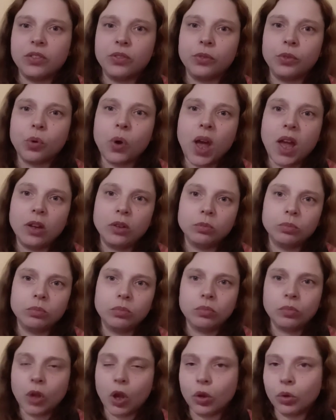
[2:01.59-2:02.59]
quite
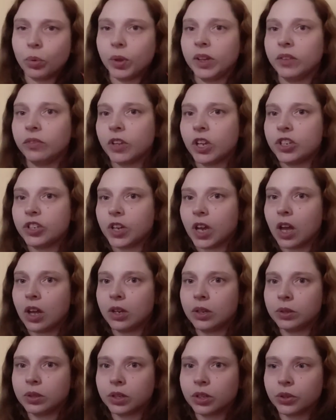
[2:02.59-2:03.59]
a quick
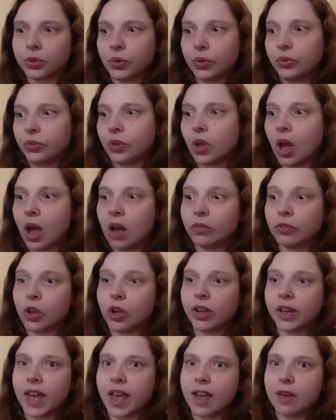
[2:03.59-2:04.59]
video because I've got to
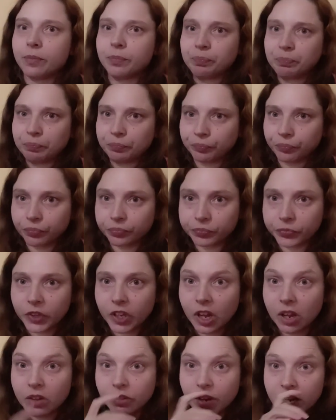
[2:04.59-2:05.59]
get
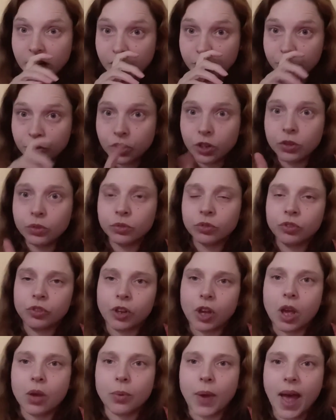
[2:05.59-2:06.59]
ready soon to
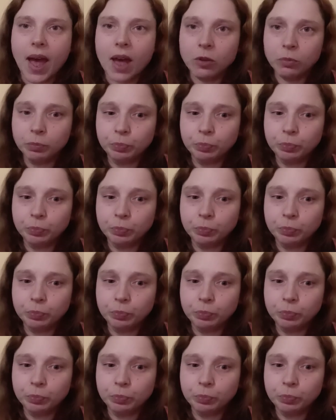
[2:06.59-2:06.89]
go out.